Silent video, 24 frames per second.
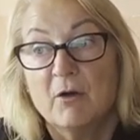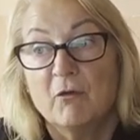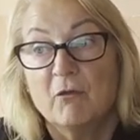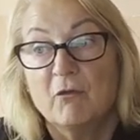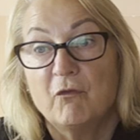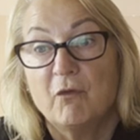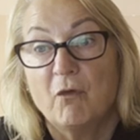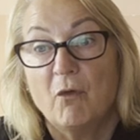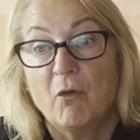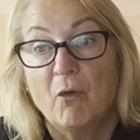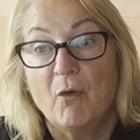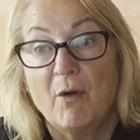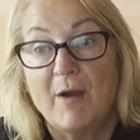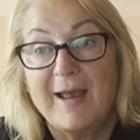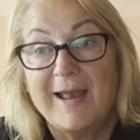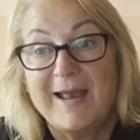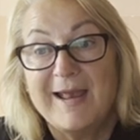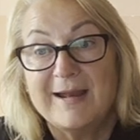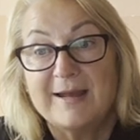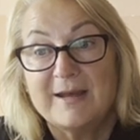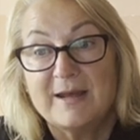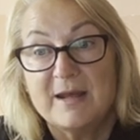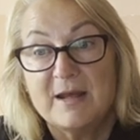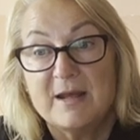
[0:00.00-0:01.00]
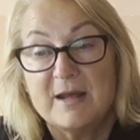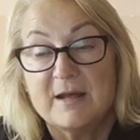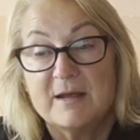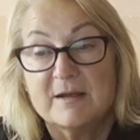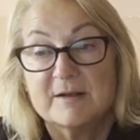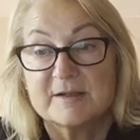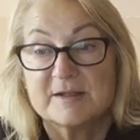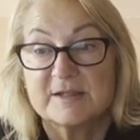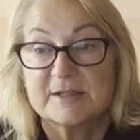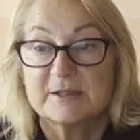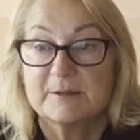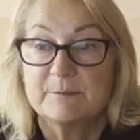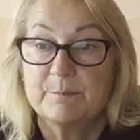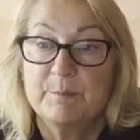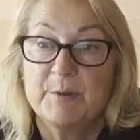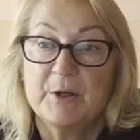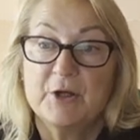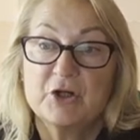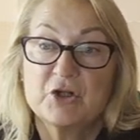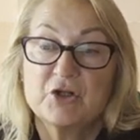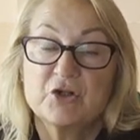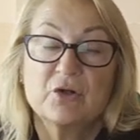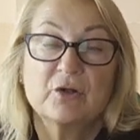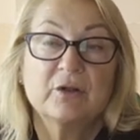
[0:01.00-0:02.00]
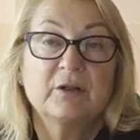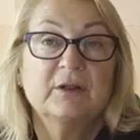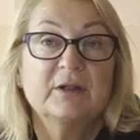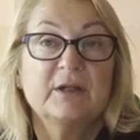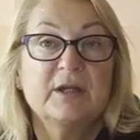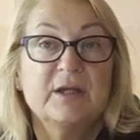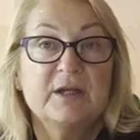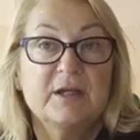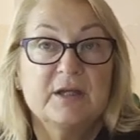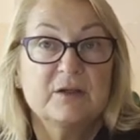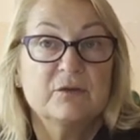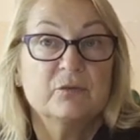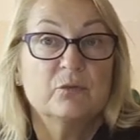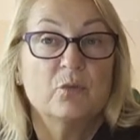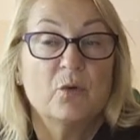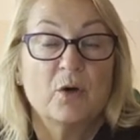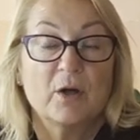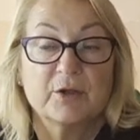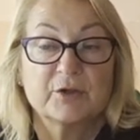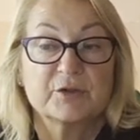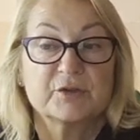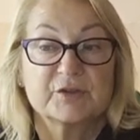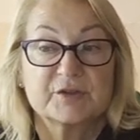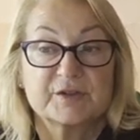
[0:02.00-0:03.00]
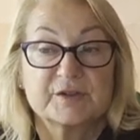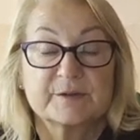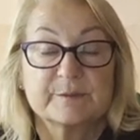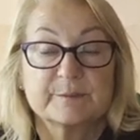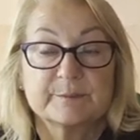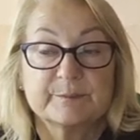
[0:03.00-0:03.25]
for any special need ones.